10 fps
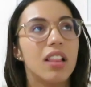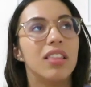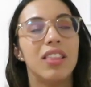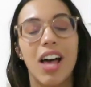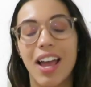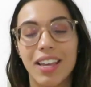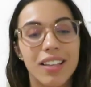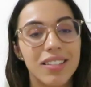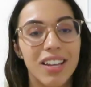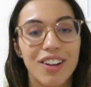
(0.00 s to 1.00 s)

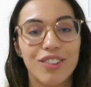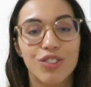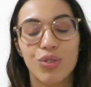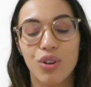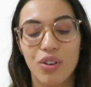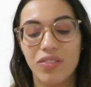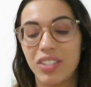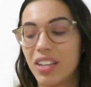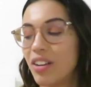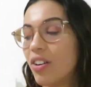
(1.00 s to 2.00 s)
lion's hair sort of
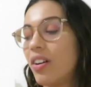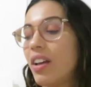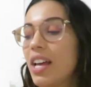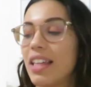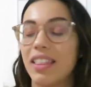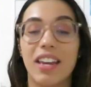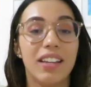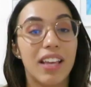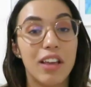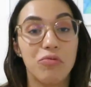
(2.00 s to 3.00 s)
deal. Then
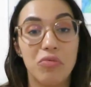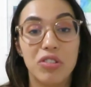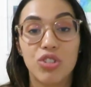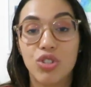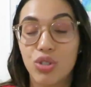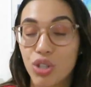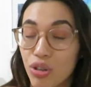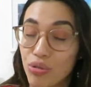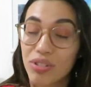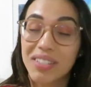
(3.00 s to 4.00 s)
it came with
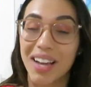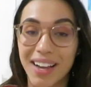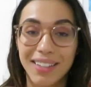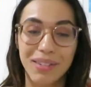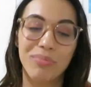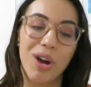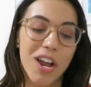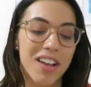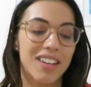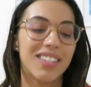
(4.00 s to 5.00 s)
two styling
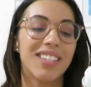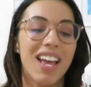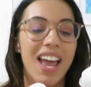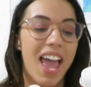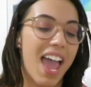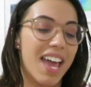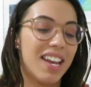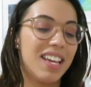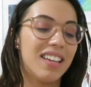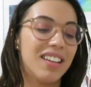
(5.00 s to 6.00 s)
products
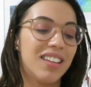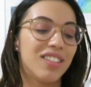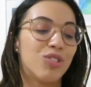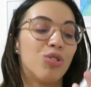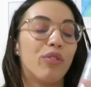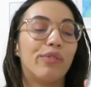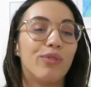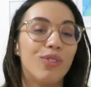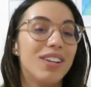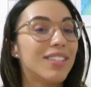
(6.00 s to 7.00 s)
and it is the
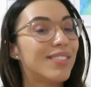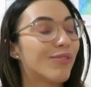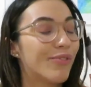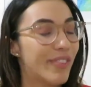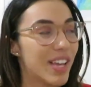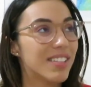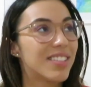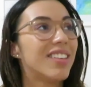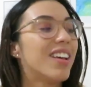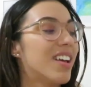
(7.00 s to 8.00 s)
Frizz
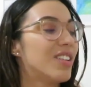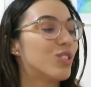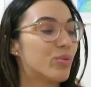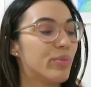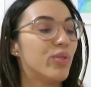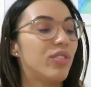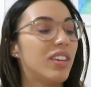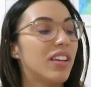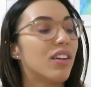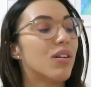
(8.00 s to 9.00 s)
Fix
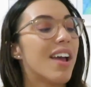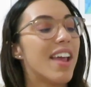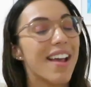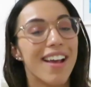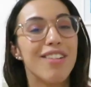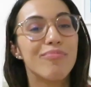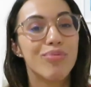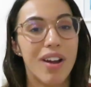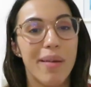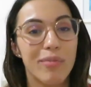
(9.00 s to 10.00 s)
Smoothing Hair
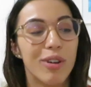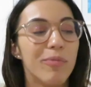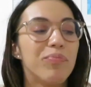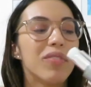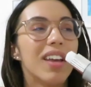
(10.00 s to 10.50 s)
Primer.